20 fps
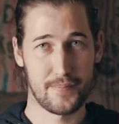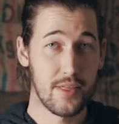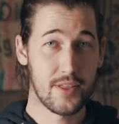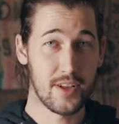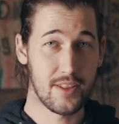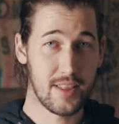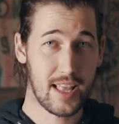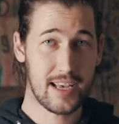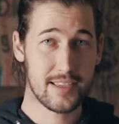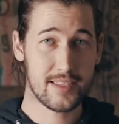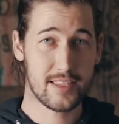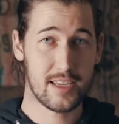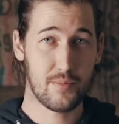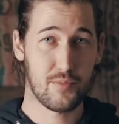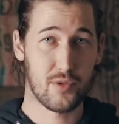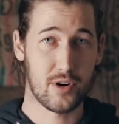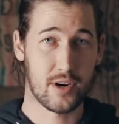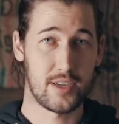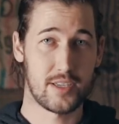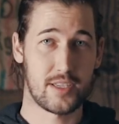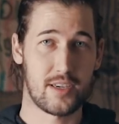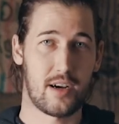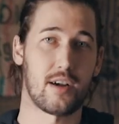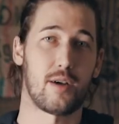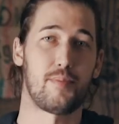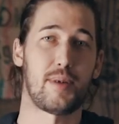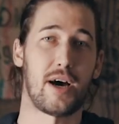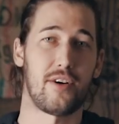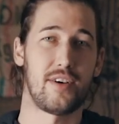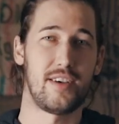The last step we're gonna
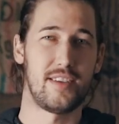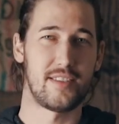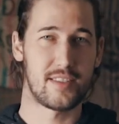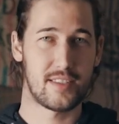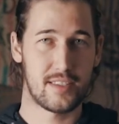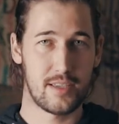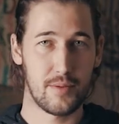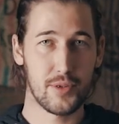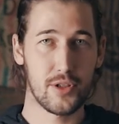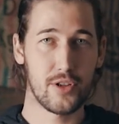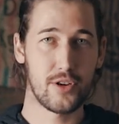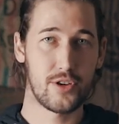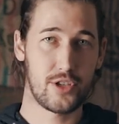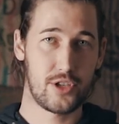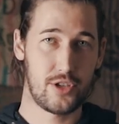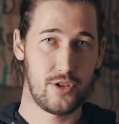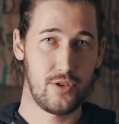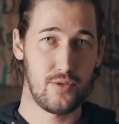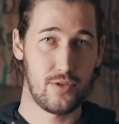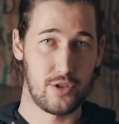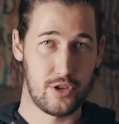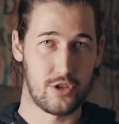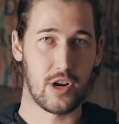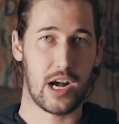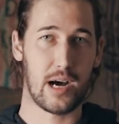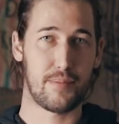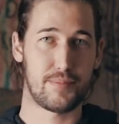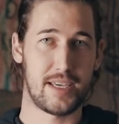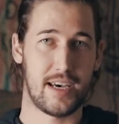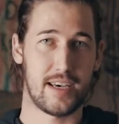talk about is similar to the
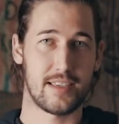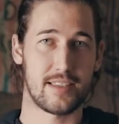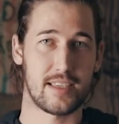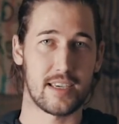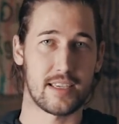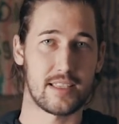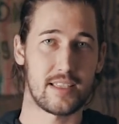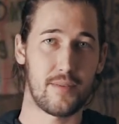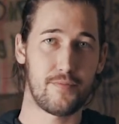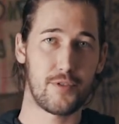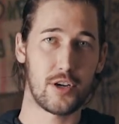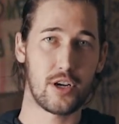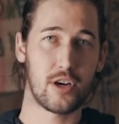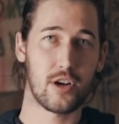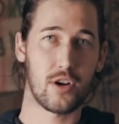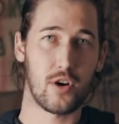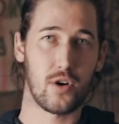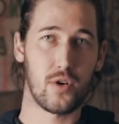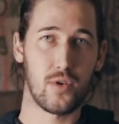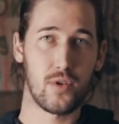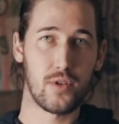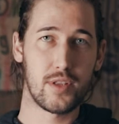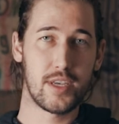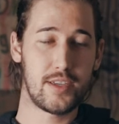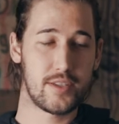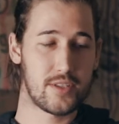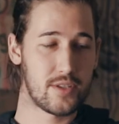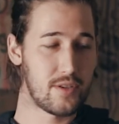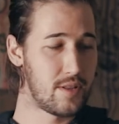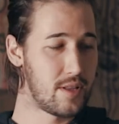drop test, except for you're gonna hold
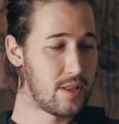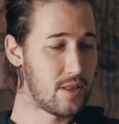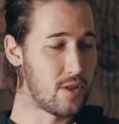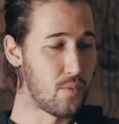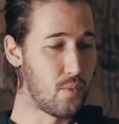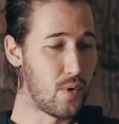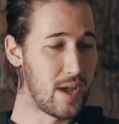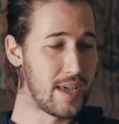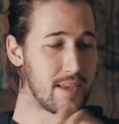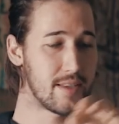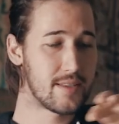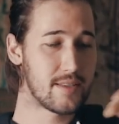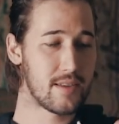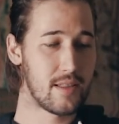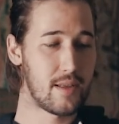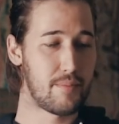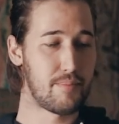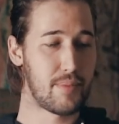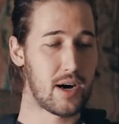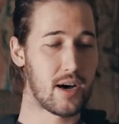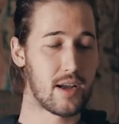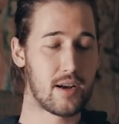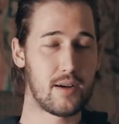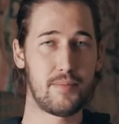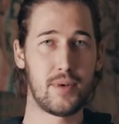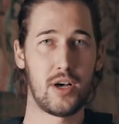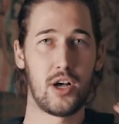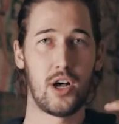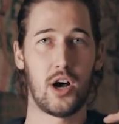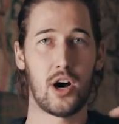it so that the wings on the
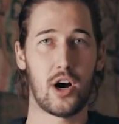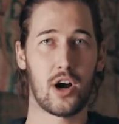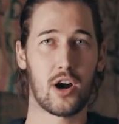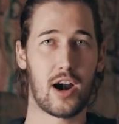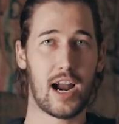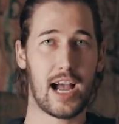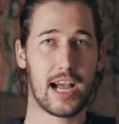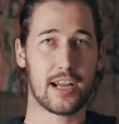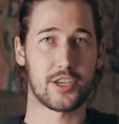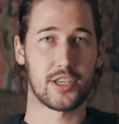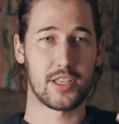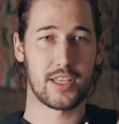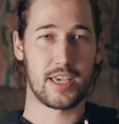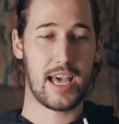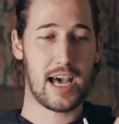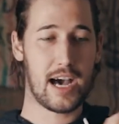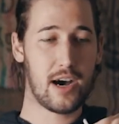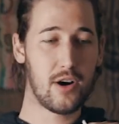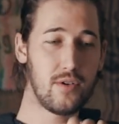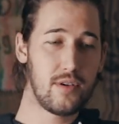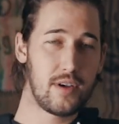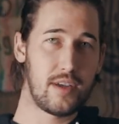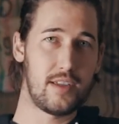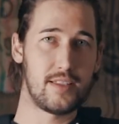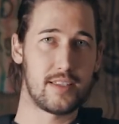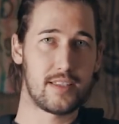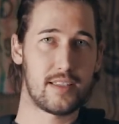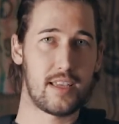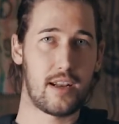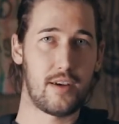bottom are actually out
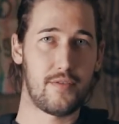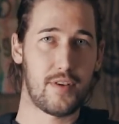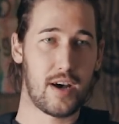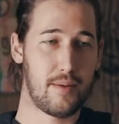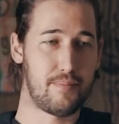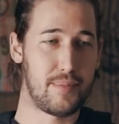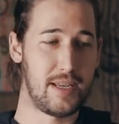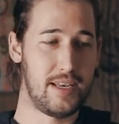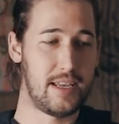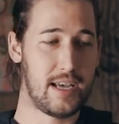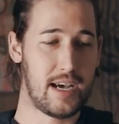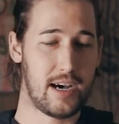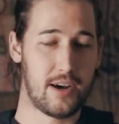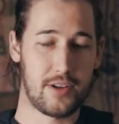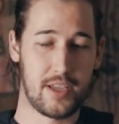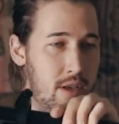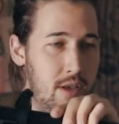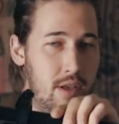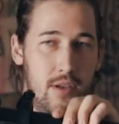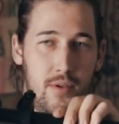instead of up and down.